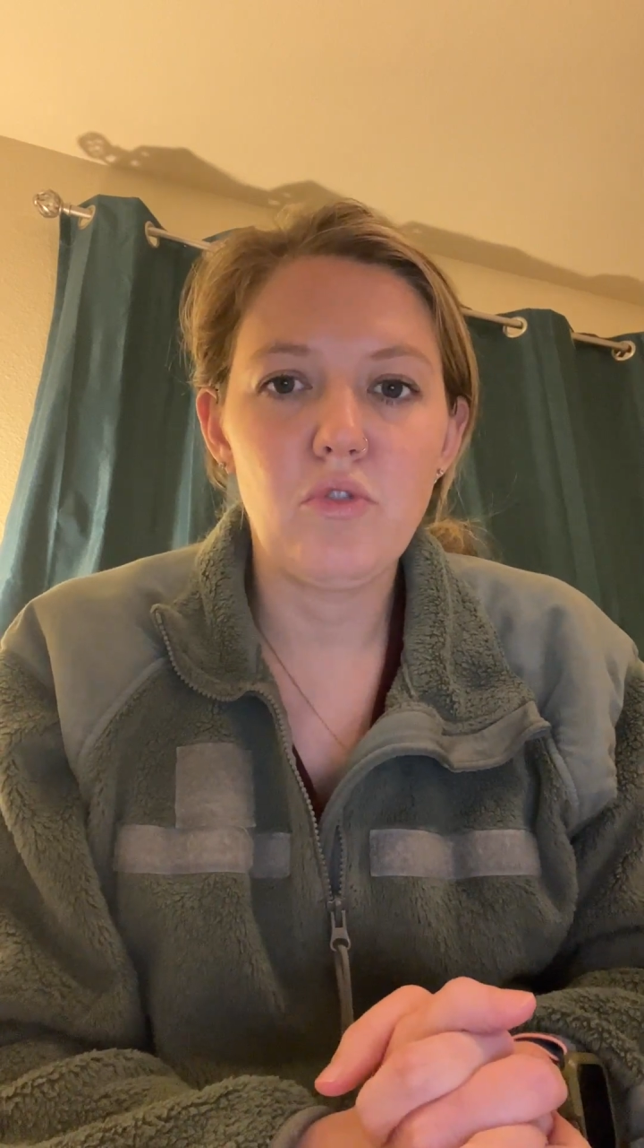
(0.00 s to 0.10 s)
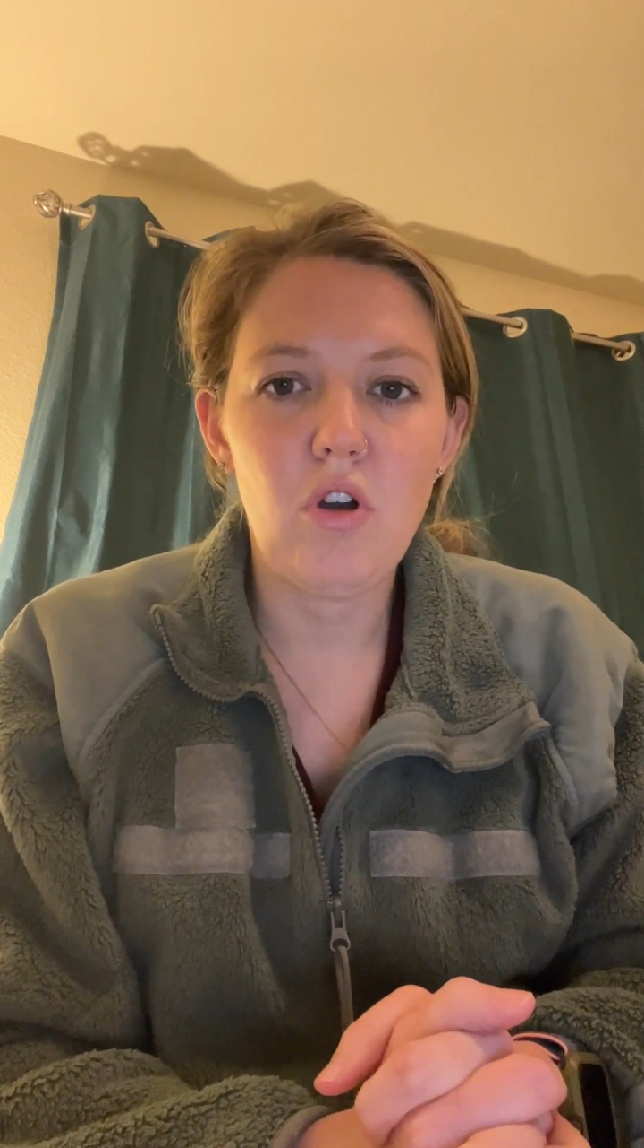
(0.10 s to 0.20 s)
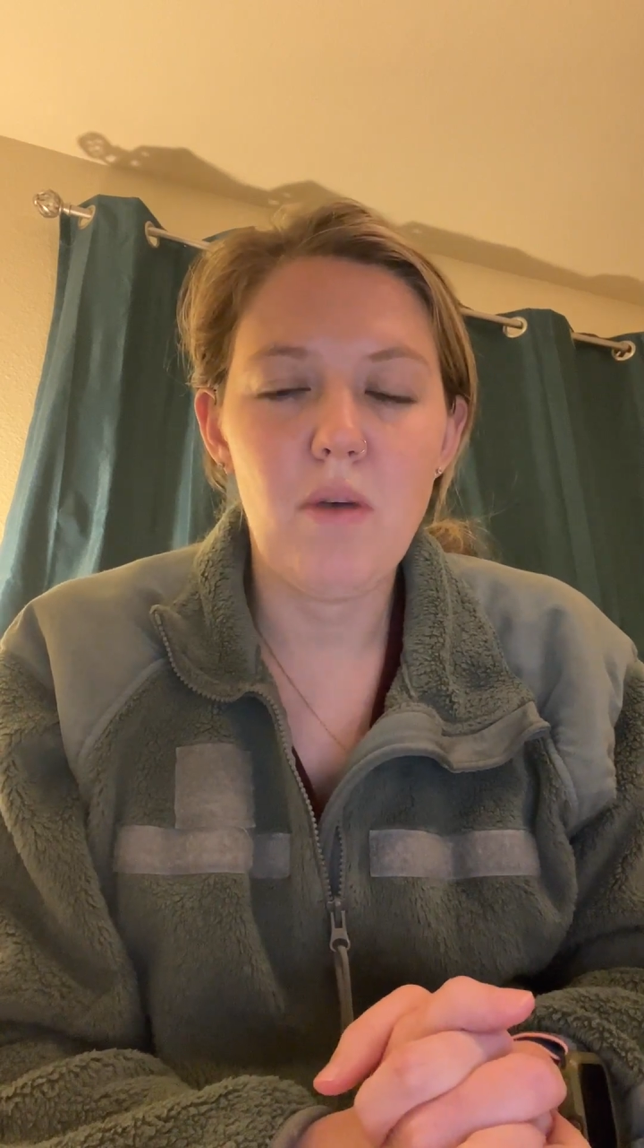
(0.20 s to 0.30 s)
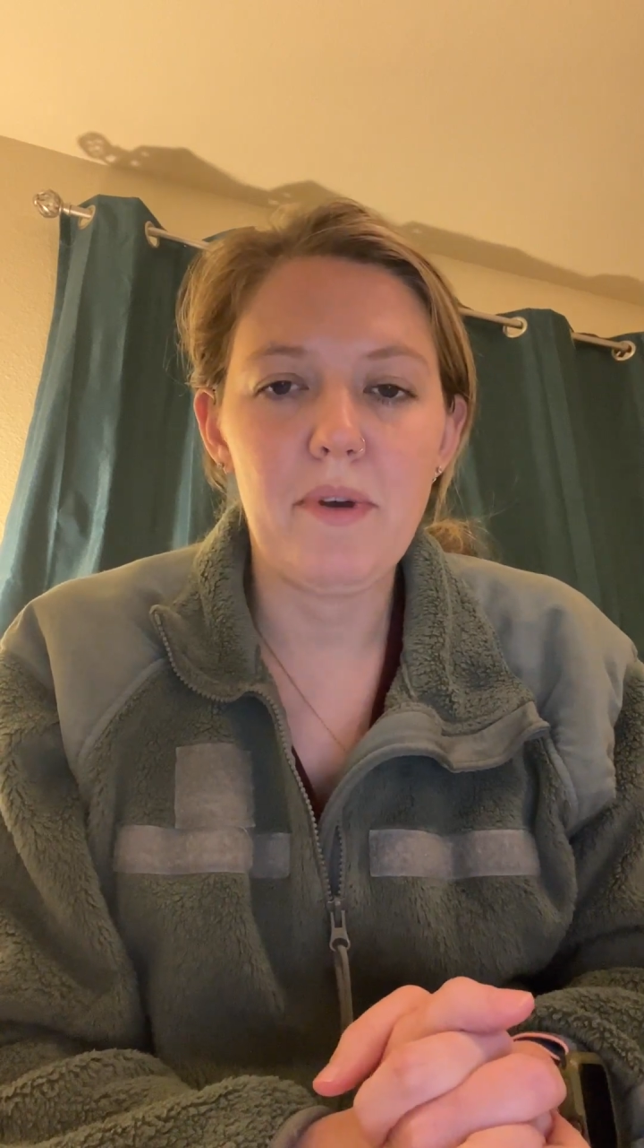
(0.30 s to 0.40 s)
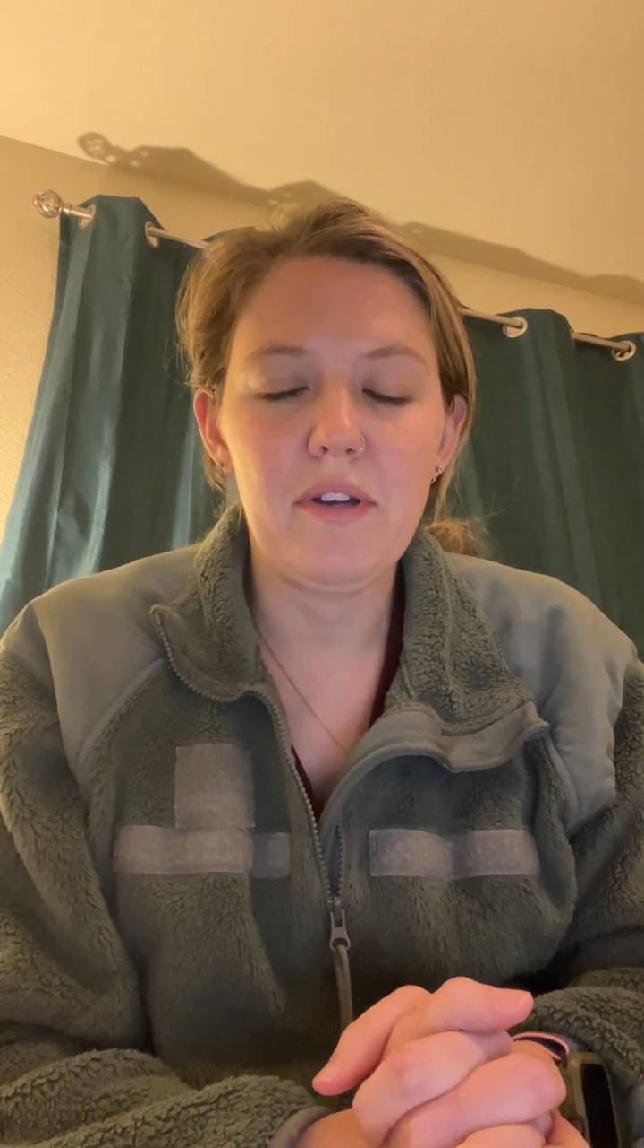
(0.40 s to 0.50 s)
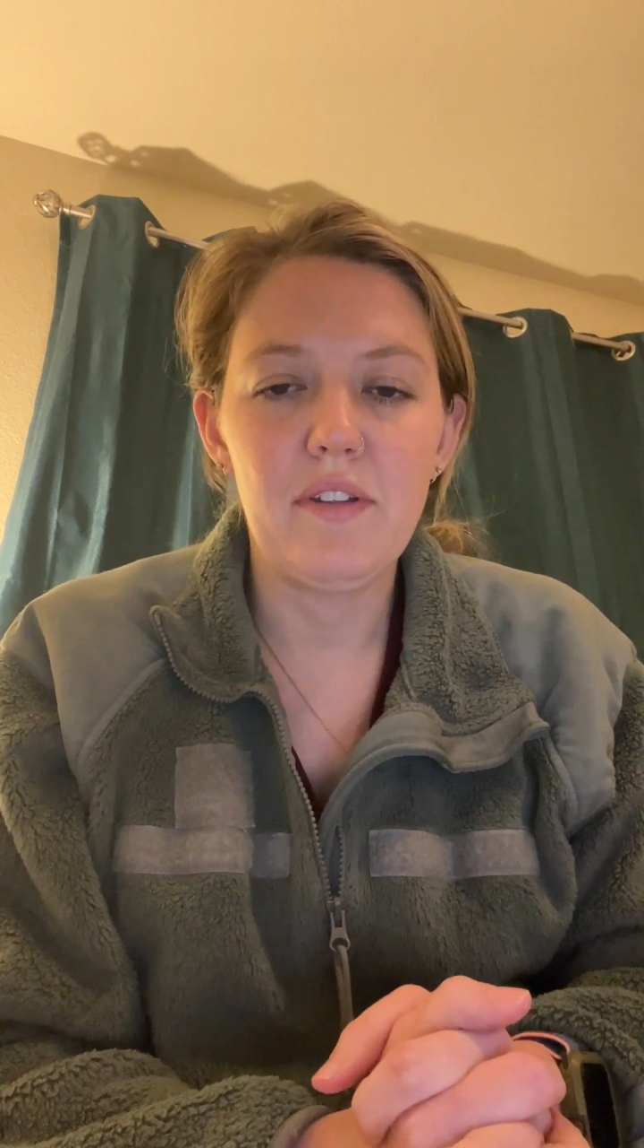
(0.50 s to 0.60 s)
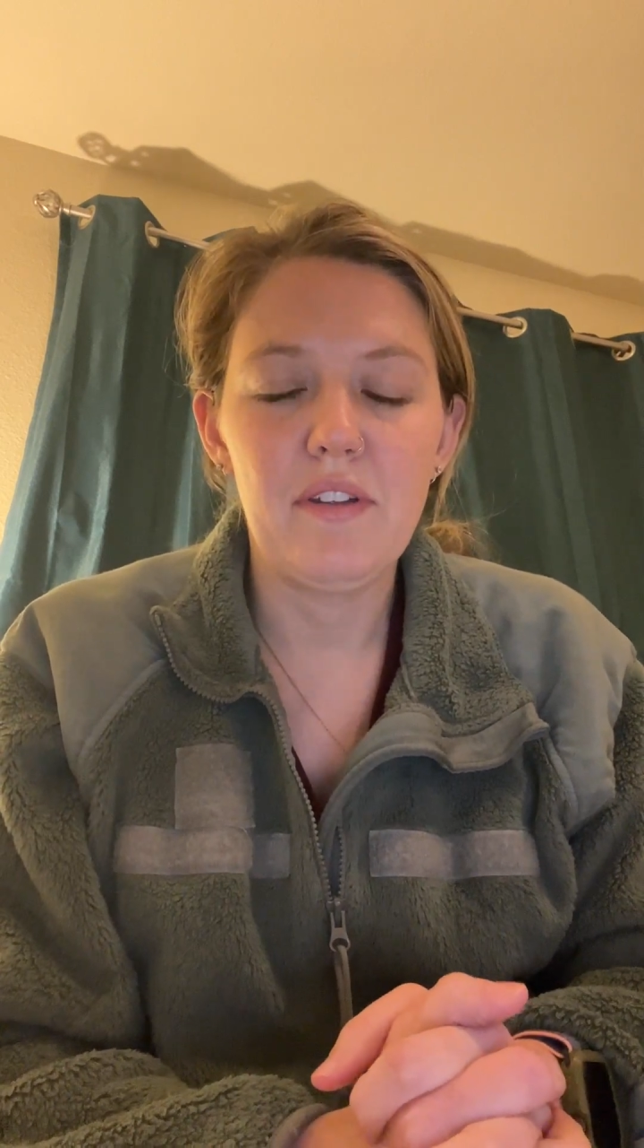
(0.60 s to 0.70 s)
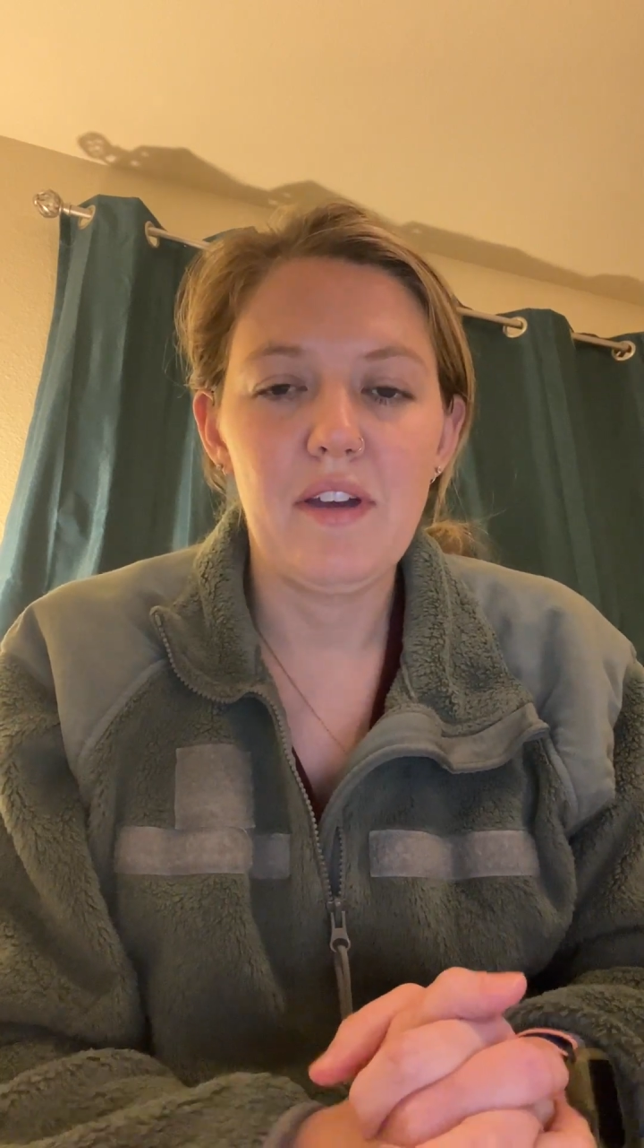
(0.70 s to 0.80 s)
trauma.